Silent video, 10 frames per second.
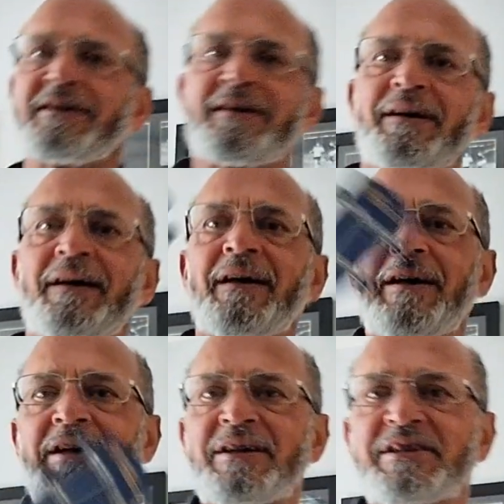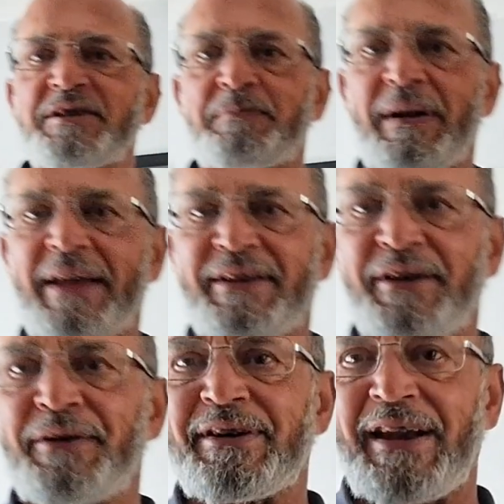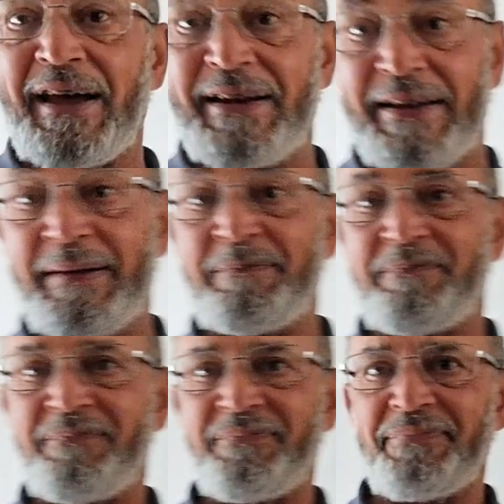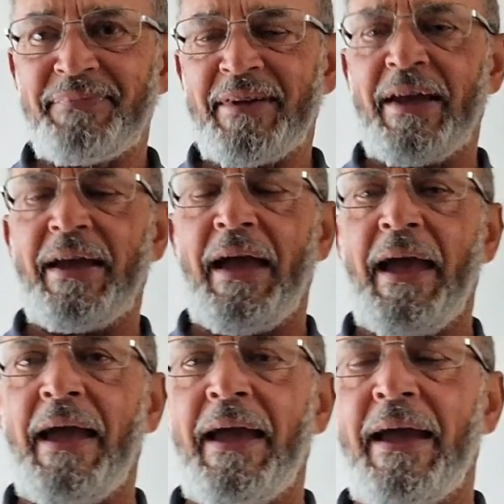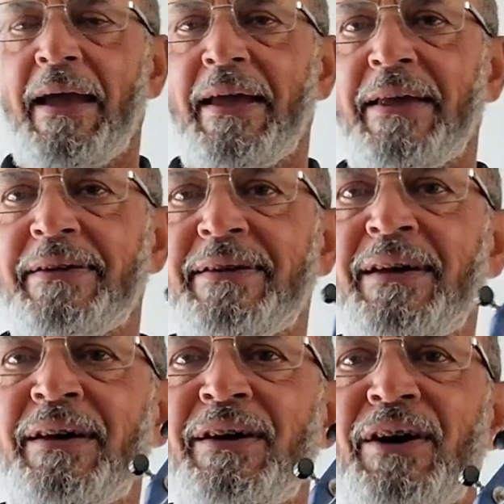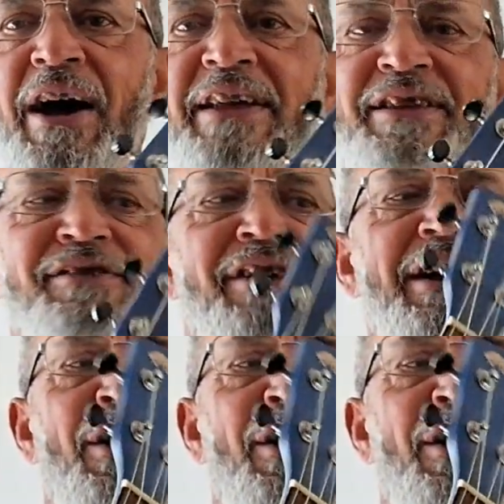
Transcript: to play the ukulele. Yeah, and I had the great